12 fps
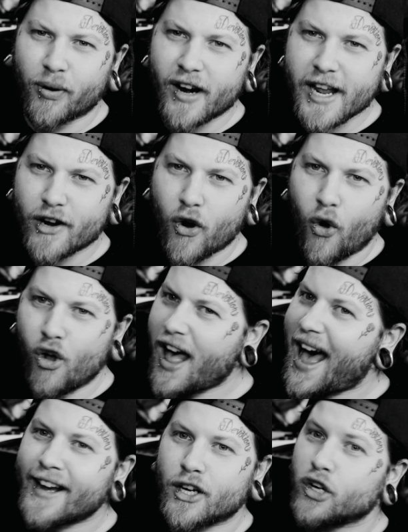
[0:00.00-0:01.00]
pretty
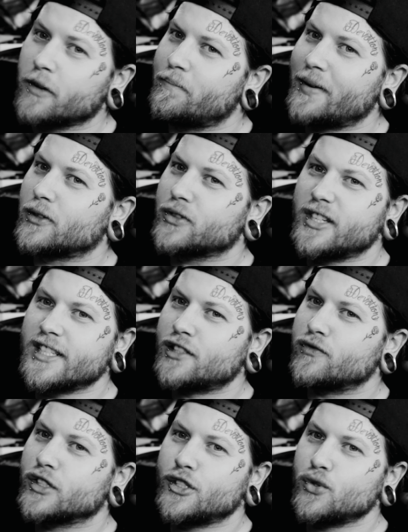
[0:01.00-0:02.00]
cool. I could have built
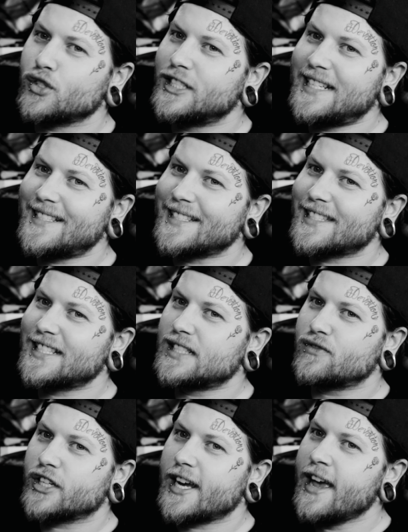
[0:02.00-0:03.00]
this for you, Snake
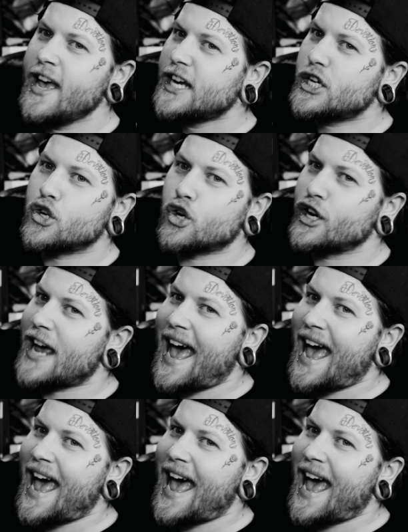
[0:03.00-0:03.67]
Discovery. You could